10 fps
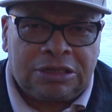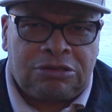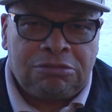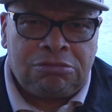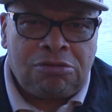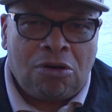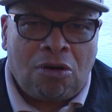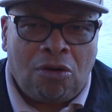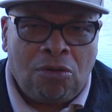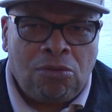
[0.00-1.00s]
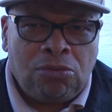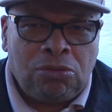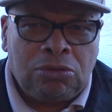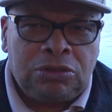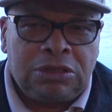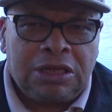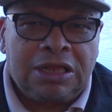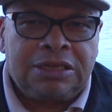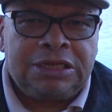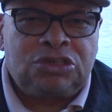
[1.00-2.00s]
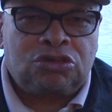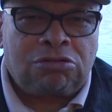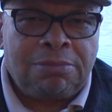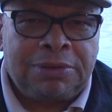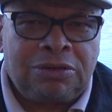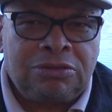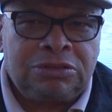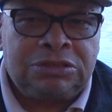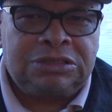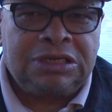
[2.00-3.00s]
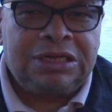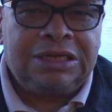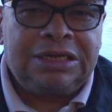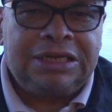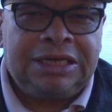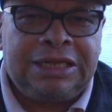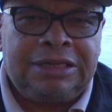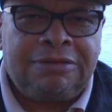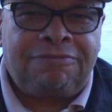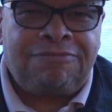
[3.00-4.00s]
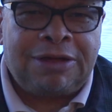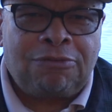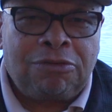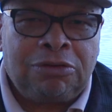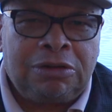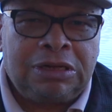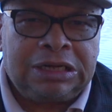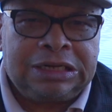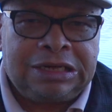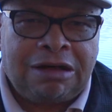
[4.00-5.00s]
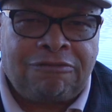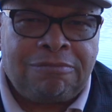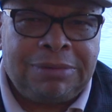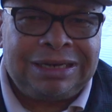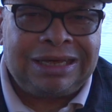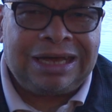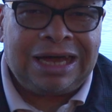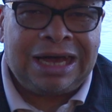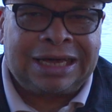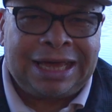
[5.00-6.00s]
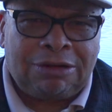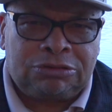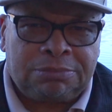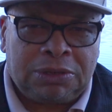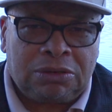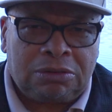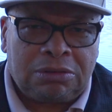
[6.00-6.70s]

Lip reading: to hold these criminals in the federal government accountable,